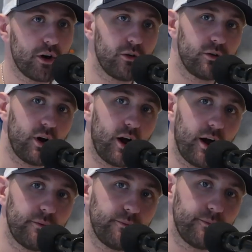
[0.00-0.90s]
So,
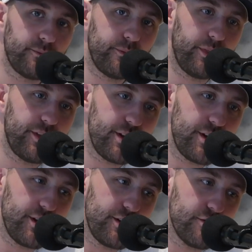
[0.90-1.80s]

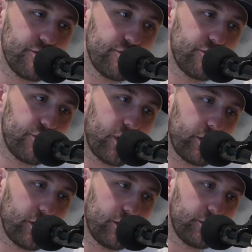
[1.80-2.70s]
the
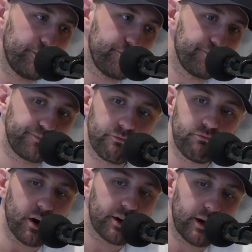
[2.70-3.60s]

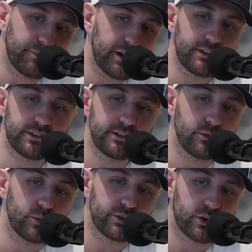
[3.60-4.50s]
market
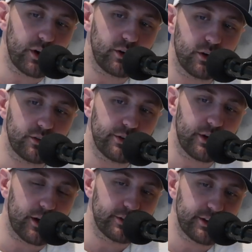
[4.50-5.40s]
updates was a great
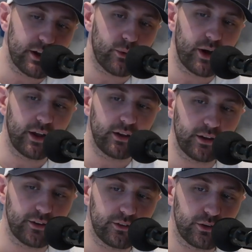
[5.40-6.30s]
segue
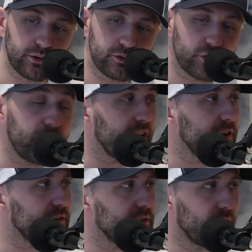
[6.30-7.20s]
into your
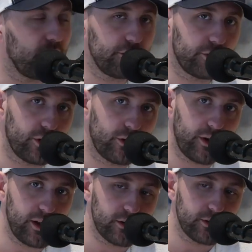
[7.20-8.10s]
training, right?
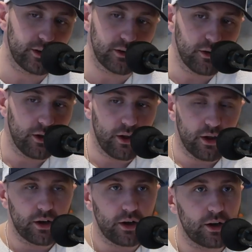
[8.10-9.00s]
So handling
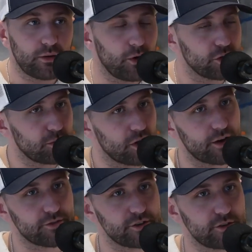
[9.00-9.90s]
multiple
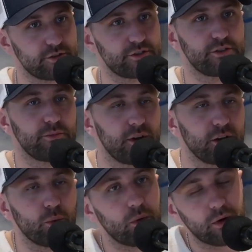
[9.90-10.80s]
offers and
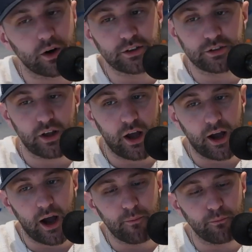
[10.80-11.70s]
bidding wars.
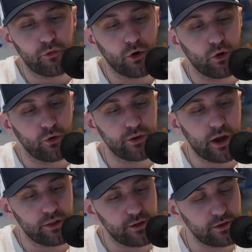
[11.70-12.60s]
So
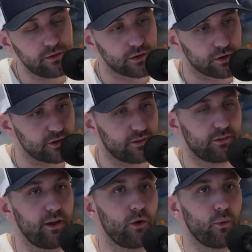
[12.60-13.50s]
now this is a good
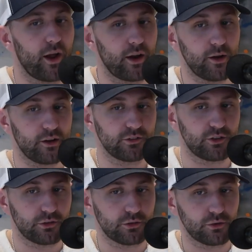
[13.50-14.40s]
segue
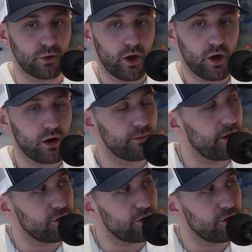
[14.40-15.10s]
into our